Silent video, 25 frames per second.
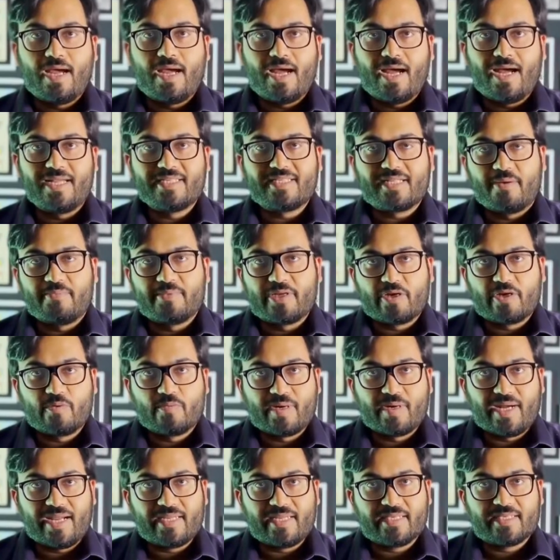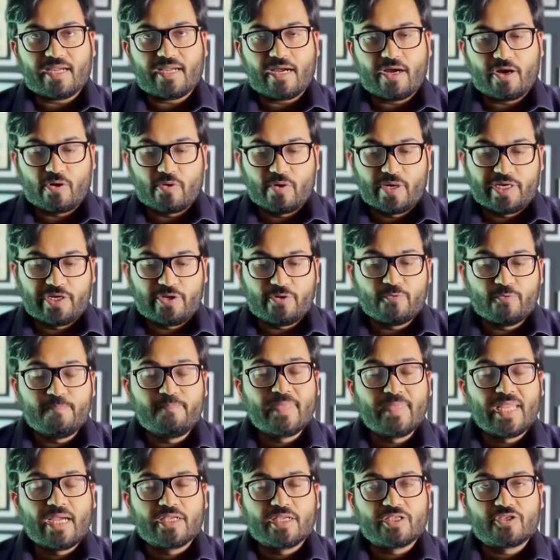Assalamualaikum guys, how are you?
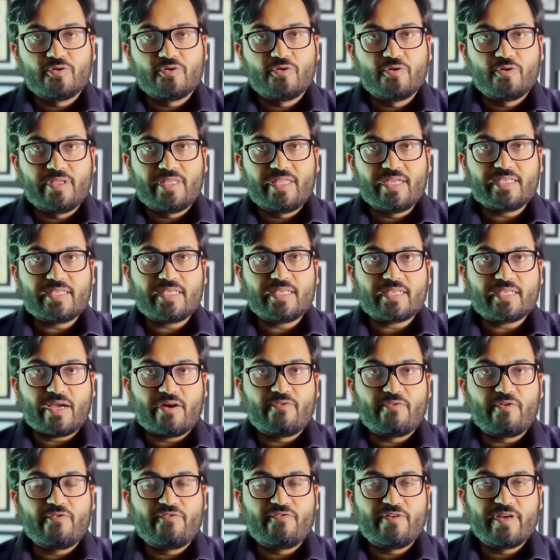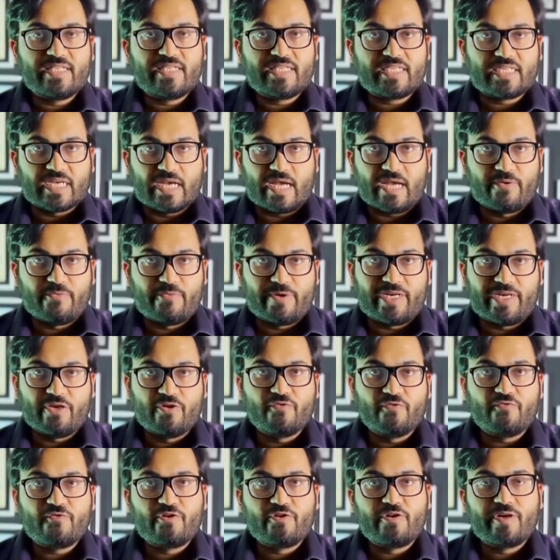So this is our first
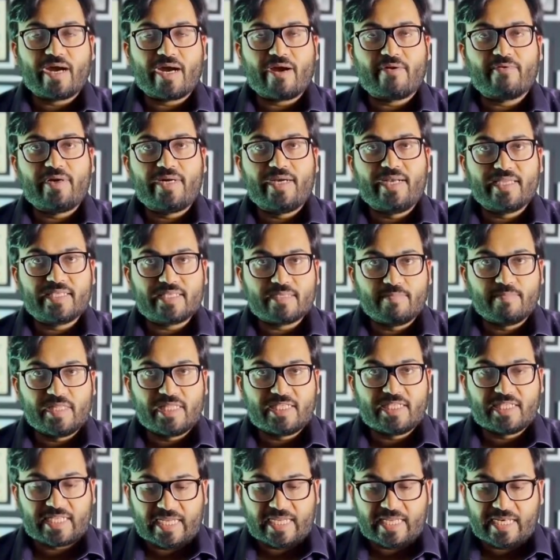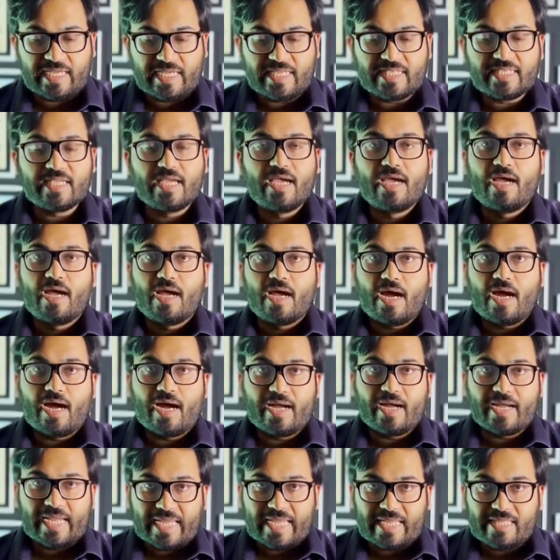video for our decimal series.
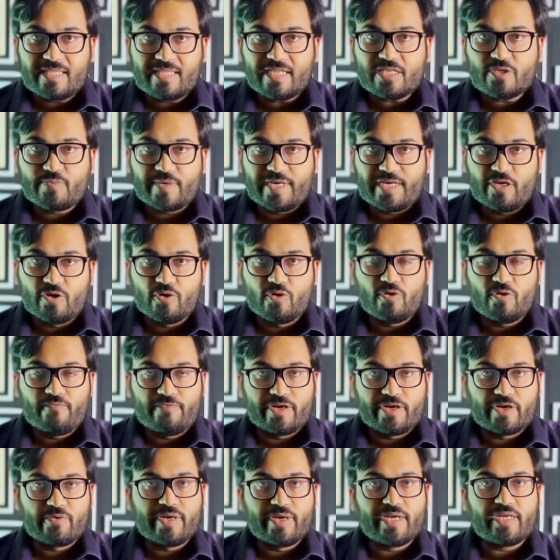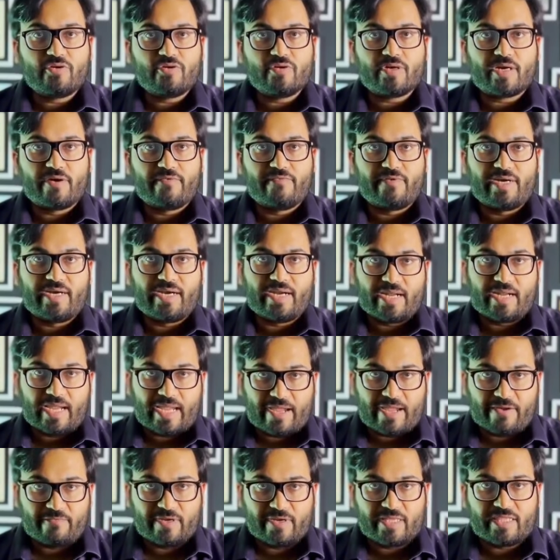In this video, we are going to cover
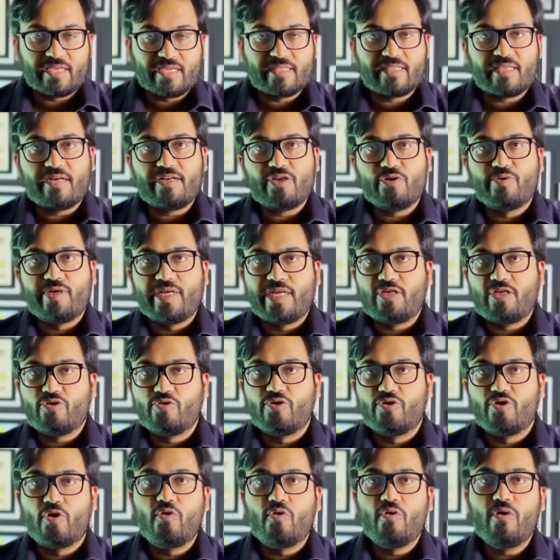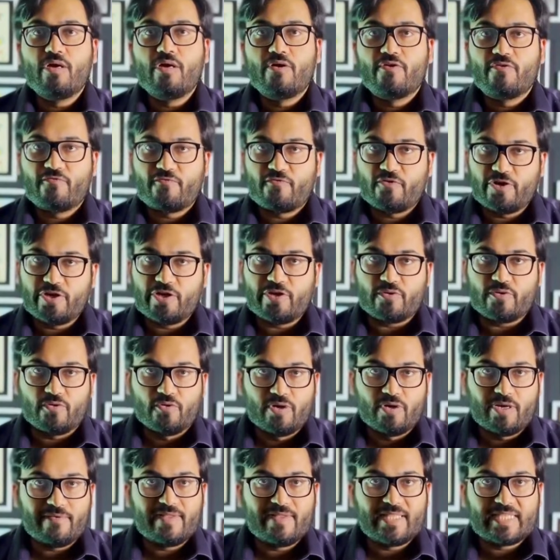everything that you need to know for your
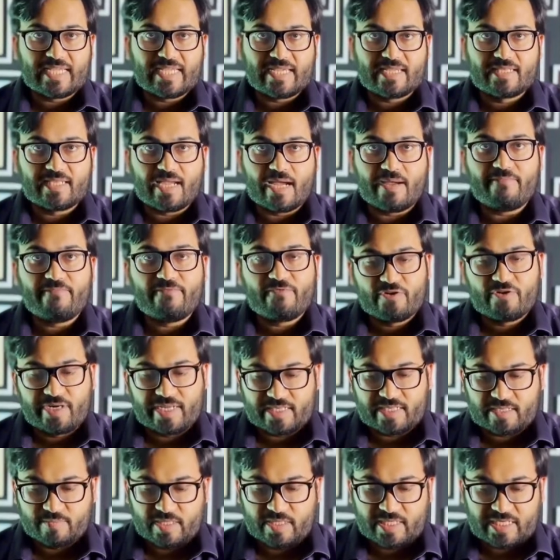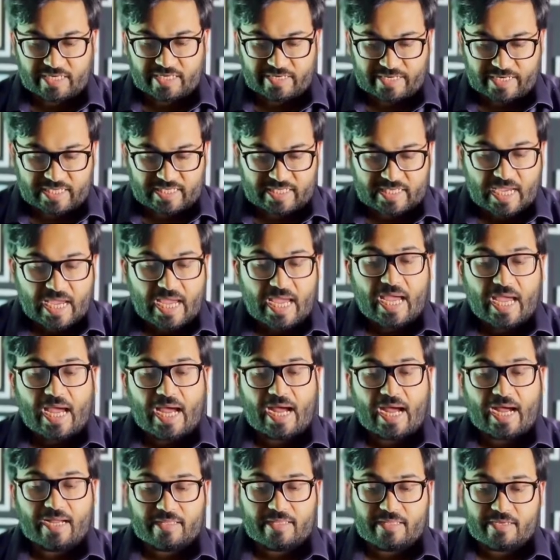O-levels exam for decimal series.
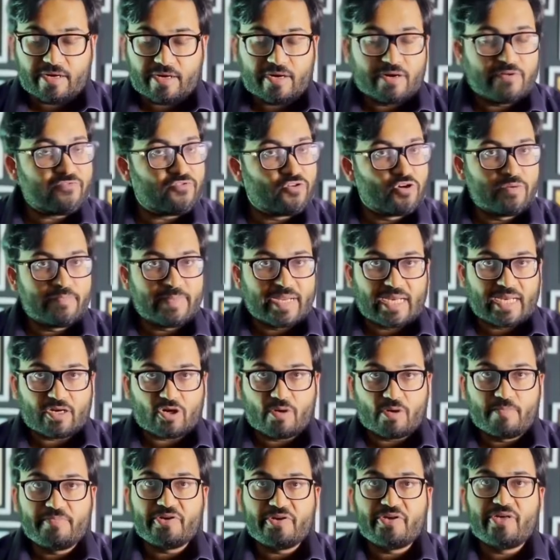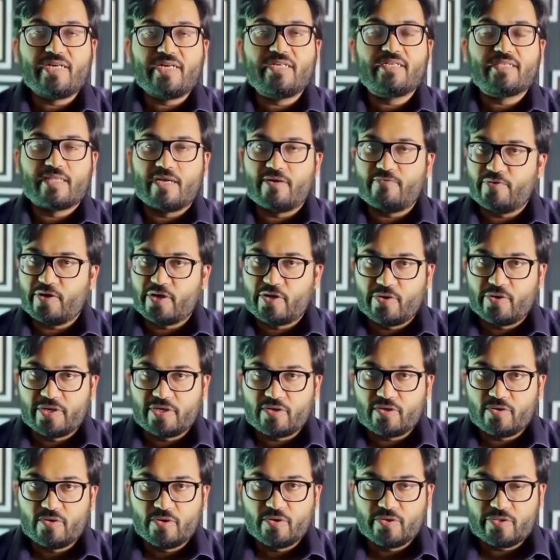There are four main components that we are
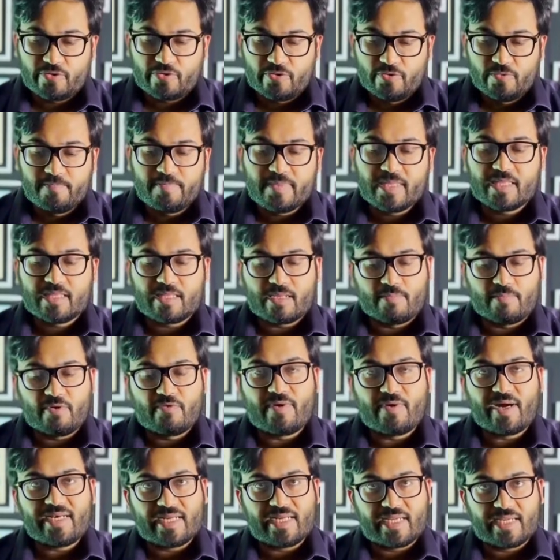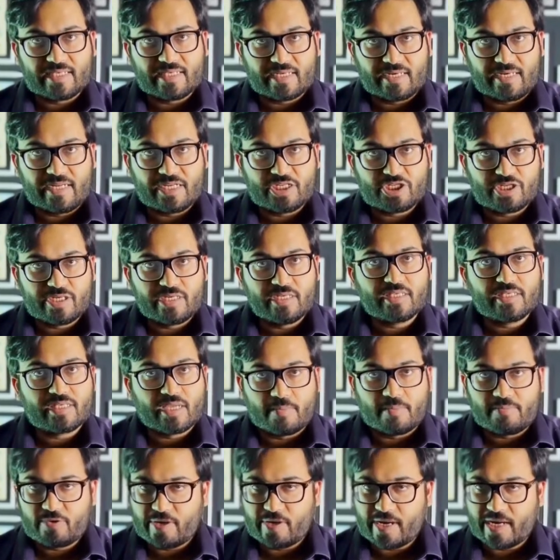going to go through. Number one is addition,
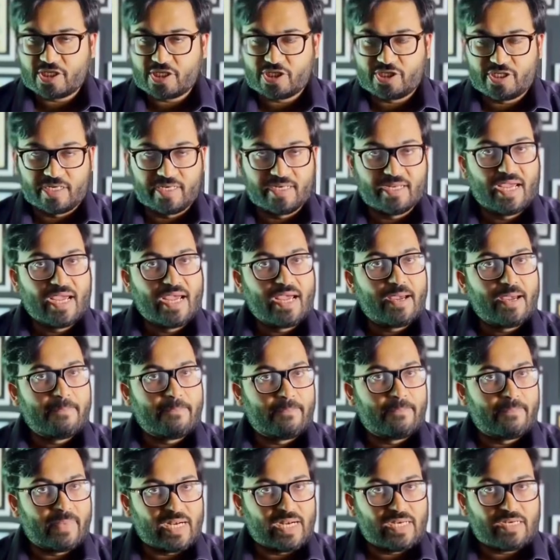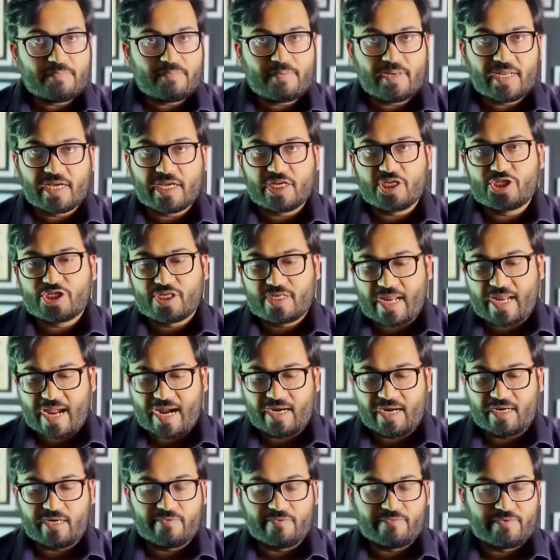subtraction, multiplication
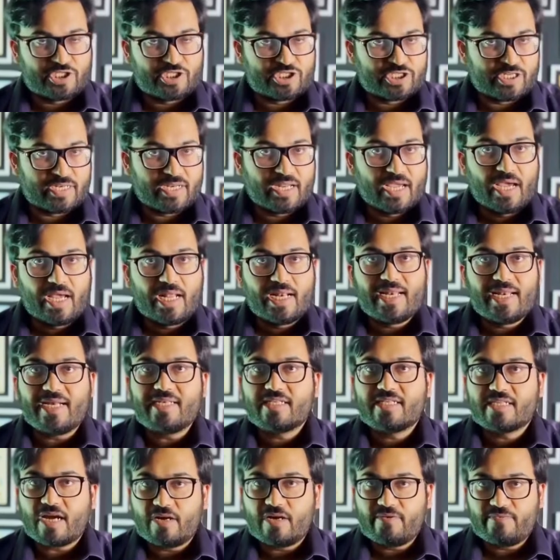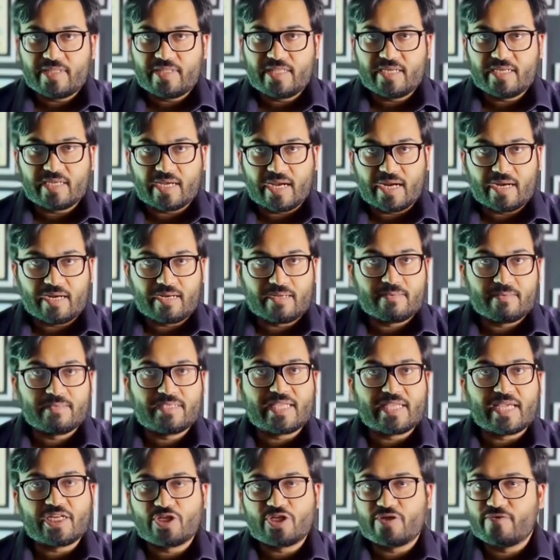and division. Let's start with the
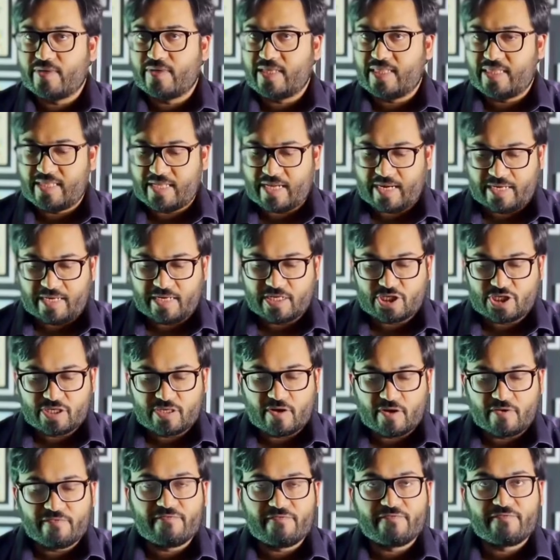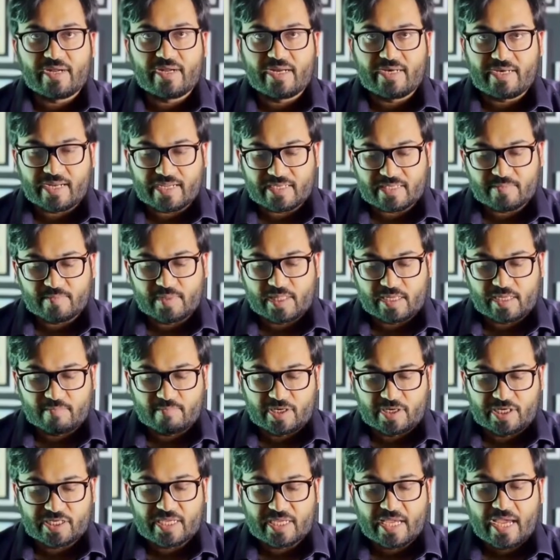section with addition of decimal
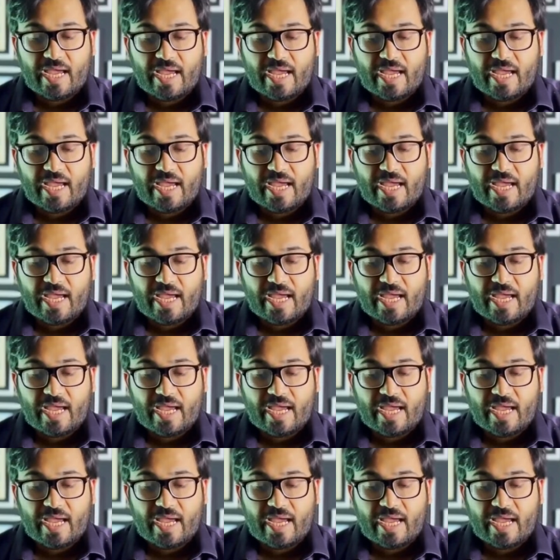numbers.